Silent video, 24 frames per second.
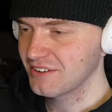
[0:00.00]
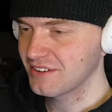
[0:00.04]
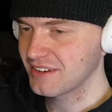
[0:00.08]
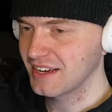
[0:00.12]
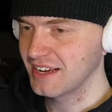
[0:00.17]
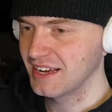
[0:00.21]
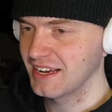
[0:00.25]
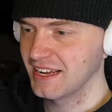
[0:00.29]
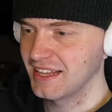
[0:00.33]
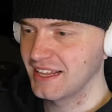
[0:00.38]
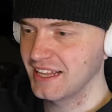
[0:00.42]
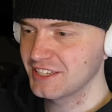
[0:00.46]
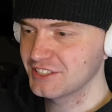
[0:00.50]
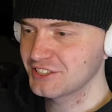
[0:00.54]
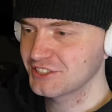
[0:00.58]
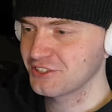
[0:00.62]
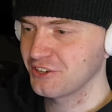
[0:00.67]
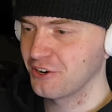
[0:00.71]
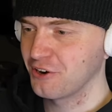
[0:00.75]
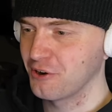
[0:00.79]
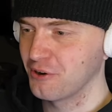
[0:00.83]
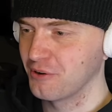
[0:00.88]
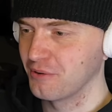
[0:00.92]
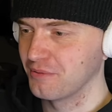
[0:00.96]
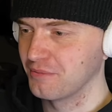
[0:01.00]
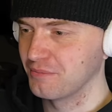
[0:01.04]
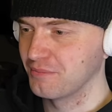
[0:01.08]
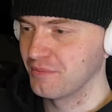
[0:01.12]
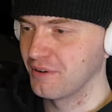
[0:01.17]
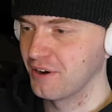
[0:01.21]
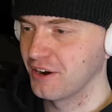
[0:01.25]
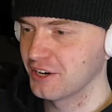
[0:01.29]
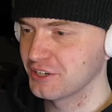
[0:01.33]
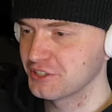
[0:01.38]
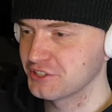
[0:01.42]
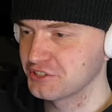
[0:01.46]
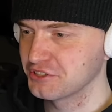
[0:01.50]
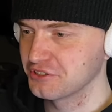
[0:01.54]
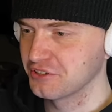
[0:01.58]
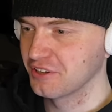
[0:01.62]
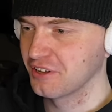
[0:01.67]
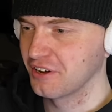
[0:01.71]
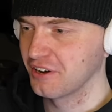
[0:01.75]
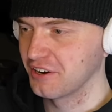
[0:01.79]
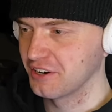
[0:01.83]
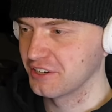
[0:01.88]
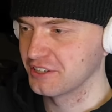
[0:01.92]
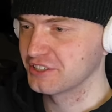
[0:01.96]
Okay, let's go. Martial
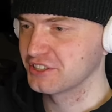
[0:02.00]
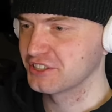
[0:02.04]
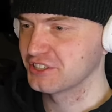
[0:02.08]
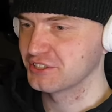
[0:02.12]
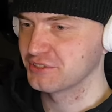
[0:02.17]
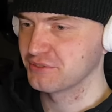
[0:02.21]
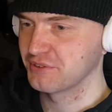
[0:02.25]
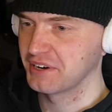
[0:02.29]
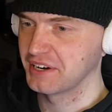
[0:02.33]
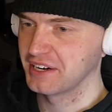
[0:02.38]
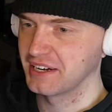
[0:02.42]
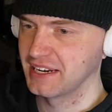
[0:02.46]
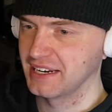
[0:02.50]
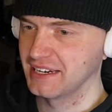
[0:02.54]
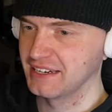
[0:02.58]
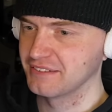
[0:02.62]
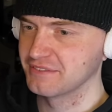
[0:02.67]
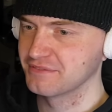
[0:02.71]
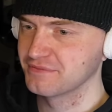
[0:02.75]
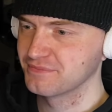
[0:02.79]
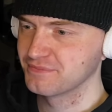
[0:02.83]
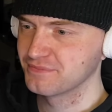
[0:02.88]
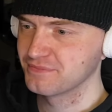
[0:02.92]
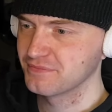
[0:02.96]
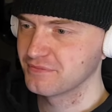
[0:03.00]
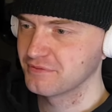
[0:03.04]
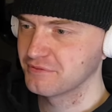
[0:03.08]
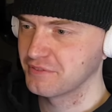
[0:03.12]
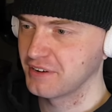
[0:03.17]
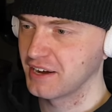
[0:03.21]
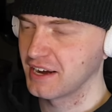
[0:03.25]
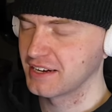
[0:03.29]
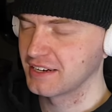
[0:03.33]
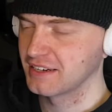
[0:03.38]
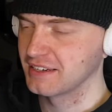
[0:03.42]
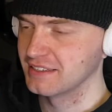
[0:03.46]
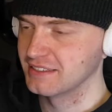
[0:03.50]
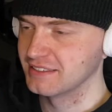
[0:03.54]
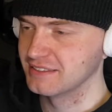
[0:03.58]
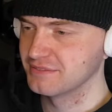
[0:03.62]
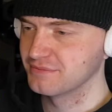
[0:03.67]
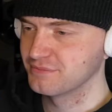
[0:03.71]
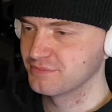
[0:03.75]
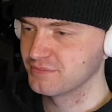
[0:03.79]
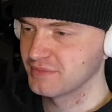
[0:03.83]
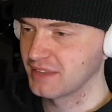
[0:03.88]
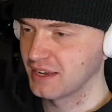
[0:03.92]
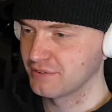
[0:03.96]
arts training. Finally.
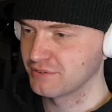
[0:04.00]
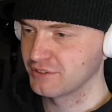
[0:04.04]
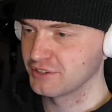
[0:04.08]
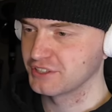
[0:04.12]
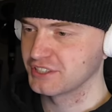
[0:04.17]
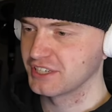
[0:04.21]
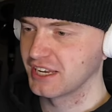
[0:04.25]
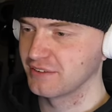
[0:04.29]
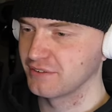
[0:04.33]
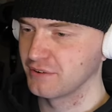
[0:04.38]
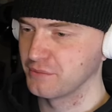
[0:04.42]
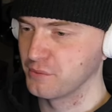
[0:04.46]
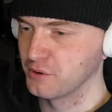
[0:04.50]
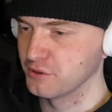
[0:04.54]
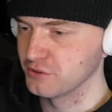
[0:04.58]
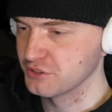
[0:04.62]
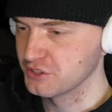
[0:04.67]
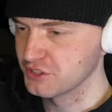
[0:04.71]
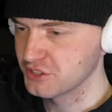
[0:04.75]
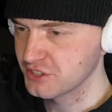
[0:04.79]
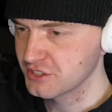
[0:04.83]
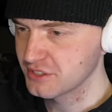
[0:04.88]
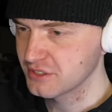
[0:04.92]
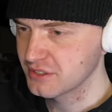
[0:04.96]
After 7 months.